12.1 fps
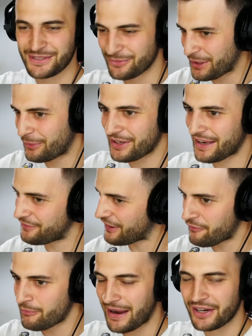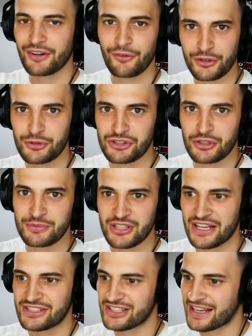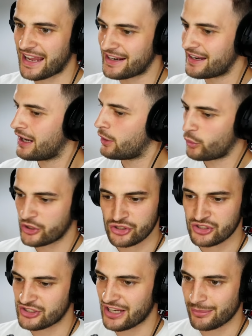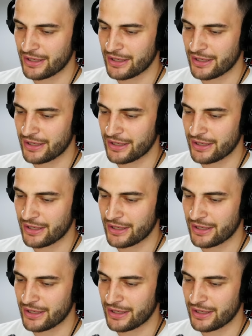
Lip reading: We would. If Minecraft YouTube changed again, we just adapt.